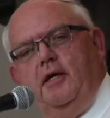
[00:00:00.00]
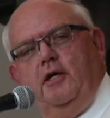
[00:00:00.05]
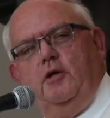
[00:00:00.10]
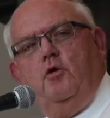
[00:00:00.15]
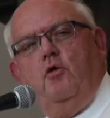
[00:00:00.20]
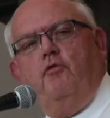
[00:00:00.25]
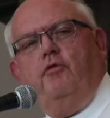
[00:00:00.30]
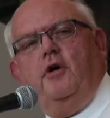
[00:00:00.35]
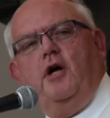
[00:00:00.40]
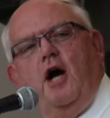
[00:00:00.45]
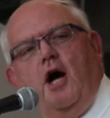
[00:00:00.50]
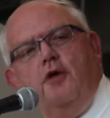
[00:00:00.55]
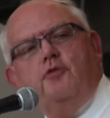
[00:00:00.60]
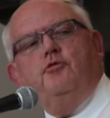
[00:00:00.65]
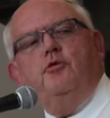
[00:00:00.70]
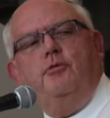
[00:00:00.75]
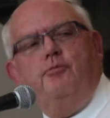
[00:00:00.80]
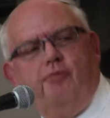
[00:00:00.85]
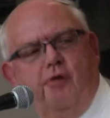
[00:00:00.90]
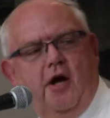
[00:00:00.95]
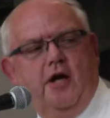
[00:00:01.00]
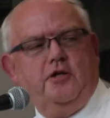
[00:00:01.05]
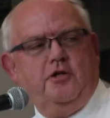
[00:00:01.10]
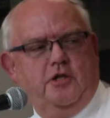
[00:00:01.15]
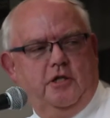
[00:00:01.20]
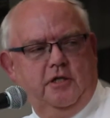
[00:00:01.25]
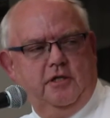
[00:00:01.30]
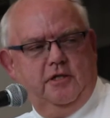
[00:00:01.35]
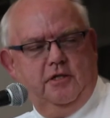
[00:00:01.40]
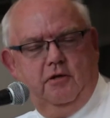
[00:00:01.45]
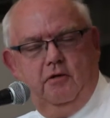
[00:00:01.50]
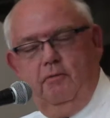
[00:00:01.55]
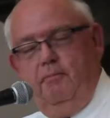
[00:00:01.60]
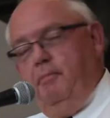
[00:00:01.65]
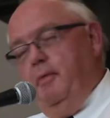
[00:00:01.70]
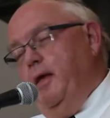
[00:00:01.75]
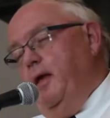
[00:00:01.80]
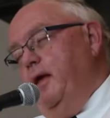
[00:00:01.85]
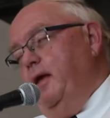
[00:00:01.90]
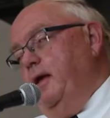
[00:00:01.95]
in over 100 projects. So
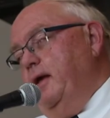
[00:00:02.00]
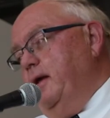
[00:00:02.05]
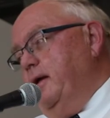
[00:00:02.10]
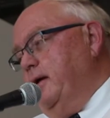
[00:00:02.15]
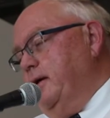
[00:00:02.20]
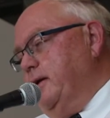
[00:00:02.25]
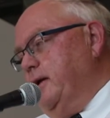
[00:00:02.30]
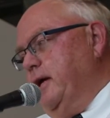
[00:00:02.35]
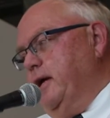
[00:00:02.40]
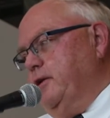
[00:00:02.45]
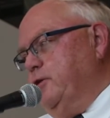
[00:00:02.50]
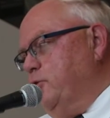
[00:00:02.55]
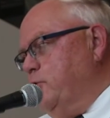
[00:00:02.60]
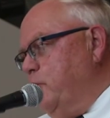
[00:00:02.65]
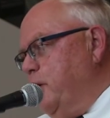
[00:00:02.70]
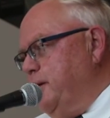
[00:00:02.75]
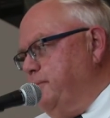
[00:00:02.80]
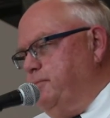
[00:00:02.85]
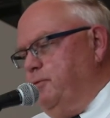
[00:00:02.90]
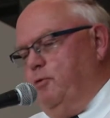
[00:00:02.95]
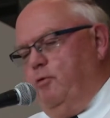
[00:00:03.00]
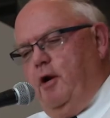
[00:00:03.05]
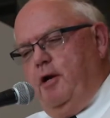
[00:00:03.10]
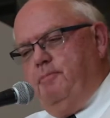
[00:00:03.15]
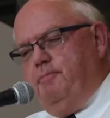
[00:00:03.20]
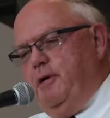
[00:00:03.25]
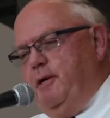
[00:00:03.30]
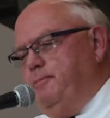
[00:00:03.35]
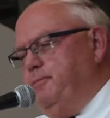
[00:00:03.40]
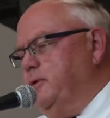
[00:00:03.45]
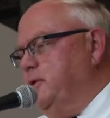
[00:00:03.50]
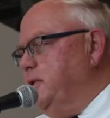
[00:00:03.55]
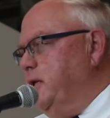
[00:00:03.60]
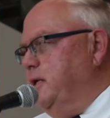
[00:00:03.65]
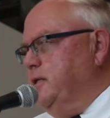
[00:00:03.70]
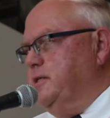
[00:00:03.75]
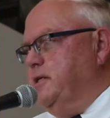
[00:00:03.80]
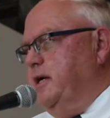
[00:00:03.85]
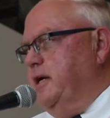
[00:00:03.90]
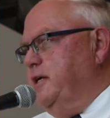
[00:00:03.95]
again, great, great people,
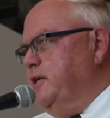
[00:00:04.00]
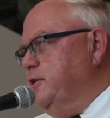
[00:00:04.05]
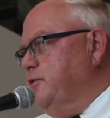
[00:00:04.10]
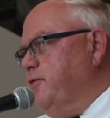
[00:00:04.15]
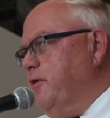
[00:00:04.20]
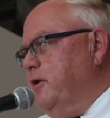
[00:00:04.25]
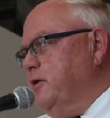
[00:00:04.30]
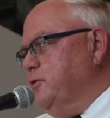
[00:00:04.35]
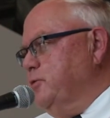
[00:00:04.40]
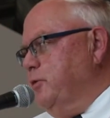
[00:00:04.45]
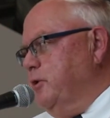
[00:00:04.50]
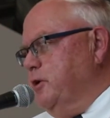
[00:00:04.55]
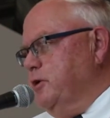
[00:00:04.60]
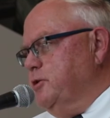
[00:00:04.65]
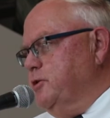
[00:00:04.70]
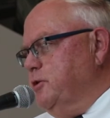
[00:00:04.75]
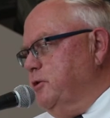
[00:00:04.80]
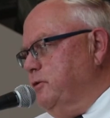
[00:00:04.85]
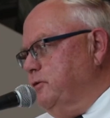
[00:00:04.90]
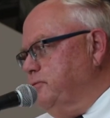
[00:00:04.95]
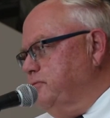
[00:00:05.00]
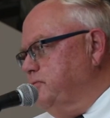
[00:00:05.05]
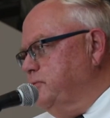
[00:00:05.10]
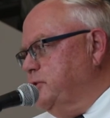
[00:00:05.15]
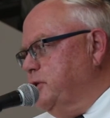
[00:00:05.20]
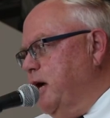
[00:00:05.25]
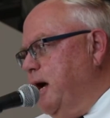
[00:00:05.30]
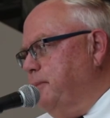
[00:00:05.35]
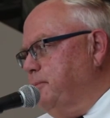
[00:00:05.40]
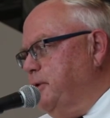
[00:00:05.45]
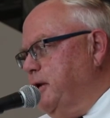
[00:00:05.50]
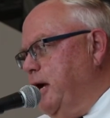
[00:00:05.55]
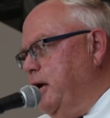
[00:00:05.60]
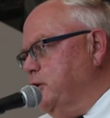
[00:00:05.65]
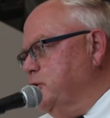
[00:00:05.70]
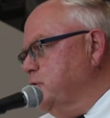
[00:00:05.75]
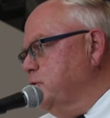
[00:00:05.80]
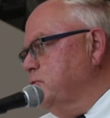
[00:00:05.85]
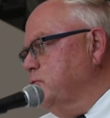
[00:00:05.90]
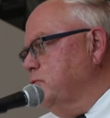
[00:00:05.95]
I'll tell you, as far as we're concerned, top
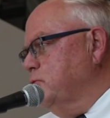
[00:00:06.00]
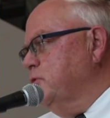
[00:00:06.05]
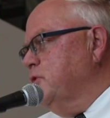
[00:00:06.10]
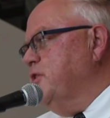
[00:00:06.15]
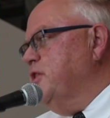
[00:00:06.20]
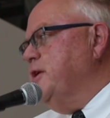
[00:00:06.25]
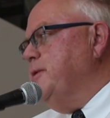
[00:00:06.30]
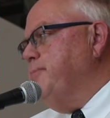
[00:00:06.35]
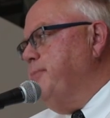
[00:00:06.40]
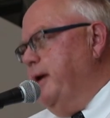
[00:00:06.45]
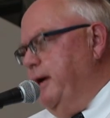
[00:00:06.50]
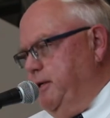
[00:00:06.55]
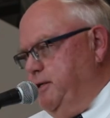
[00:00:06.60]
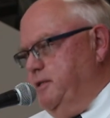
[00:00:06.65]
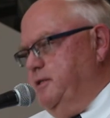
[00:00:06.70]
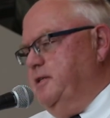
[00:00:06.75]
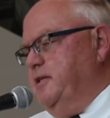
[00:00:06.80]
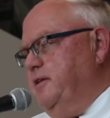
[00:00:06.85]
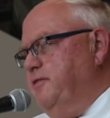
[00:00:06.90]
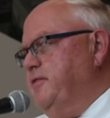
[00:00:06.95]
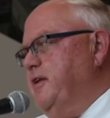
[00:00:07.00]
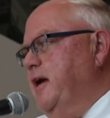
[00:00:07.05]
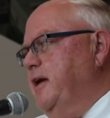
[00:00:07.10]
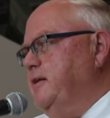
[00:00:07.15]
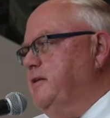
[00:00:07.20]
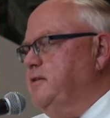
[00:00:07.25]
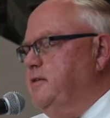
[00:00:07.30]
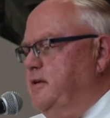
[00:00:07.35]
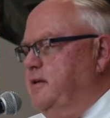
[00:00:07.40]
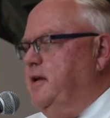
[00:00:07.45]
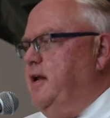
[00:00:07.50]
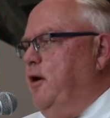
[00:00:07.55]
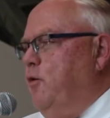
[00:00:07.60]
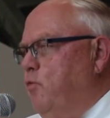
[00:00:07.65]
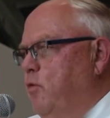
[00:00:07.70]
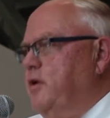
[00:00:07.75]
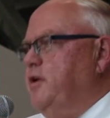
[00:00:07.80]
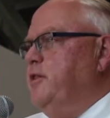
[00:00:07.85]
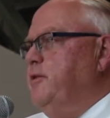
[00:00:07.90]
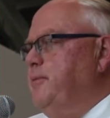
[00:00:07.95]
notch, the best. If not,
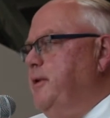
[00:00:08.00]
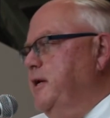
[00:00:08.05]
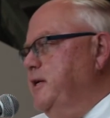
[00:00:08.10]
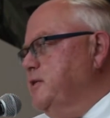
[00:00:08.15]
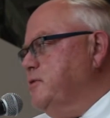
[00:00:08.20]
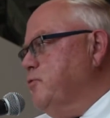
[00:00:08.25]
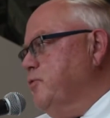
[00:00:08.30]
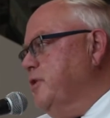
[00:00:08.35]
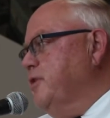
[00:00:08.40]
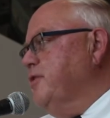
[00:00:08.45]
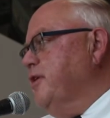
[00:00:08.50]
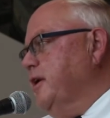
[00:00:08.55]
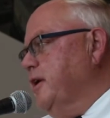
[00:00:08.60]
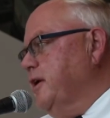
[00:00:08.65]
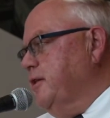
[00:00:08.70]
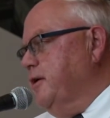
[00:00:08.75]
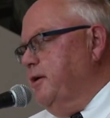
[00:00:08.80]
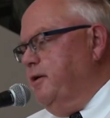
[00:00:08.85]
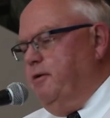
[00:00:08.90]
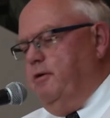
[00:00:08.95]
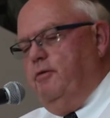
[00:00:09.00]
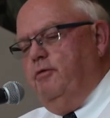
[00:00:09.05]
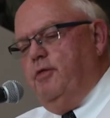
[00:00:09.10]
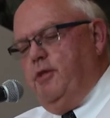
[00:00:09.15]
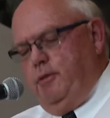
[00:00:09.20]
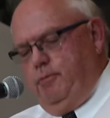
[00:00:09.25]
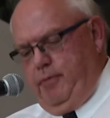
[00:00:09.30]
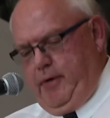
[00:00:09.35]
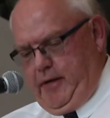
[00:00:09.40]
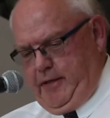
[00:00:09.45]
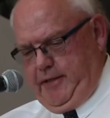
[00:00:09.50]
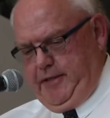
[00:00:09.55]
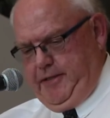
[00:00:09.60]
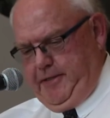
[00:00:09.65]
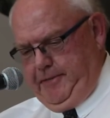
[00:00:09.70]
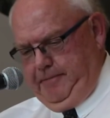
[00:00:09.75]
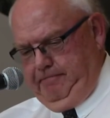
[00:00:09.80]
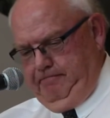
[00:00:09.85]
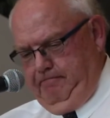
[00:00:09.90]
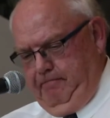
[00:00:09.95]
not one of the best, we think they're the best.
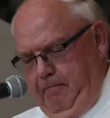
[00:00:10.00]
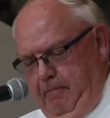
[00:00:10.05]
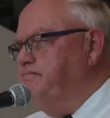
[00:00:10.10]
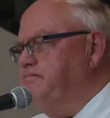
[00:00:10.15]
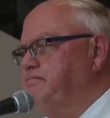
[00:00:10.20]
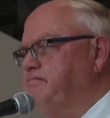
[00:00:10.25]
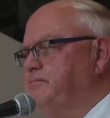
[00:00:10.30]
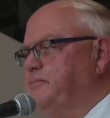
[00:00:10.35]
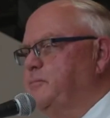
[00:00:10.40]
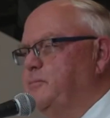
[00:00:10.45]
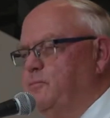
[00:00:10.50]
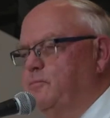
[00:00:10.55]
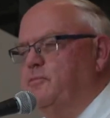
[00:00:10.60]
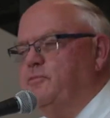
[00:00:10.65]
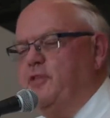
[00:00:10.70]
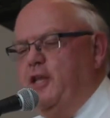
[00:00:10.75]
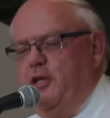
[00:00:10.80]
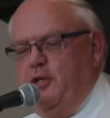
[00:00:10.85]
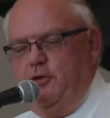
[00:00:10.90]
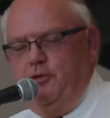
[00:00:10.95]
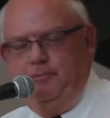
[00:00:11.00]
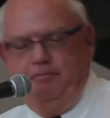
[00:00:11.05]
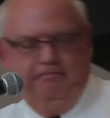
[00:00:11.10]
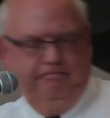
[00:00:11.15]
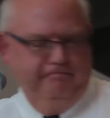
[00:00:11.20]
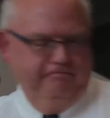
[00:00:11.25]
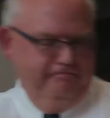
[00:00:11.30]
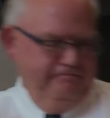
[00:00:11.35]
Thank you.